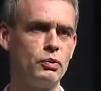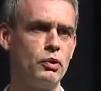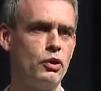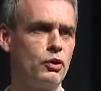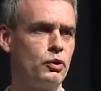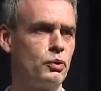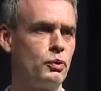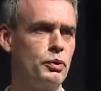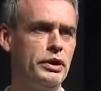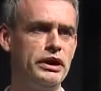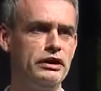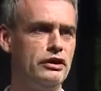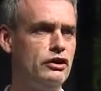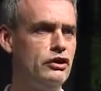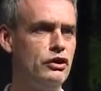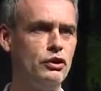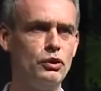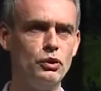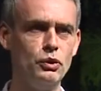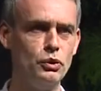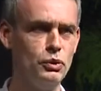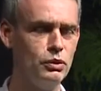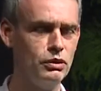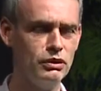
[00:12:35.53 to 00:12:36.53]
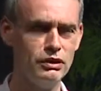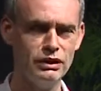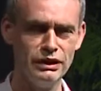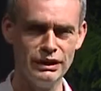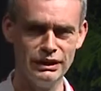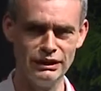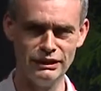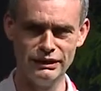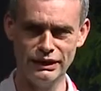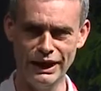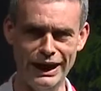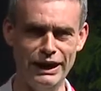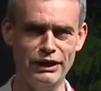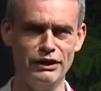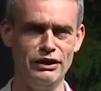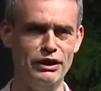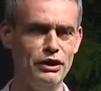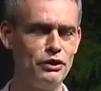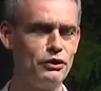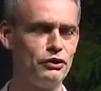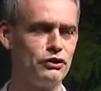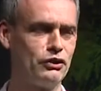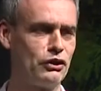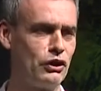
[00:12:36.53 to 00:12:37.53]
what we knew 8
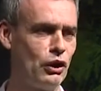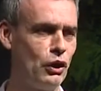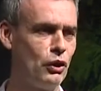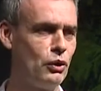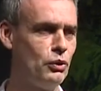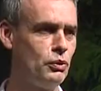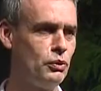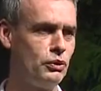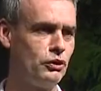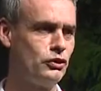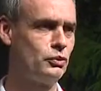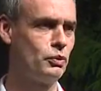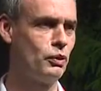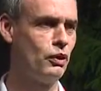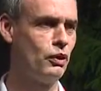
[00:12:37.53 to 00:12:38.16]
years ago, which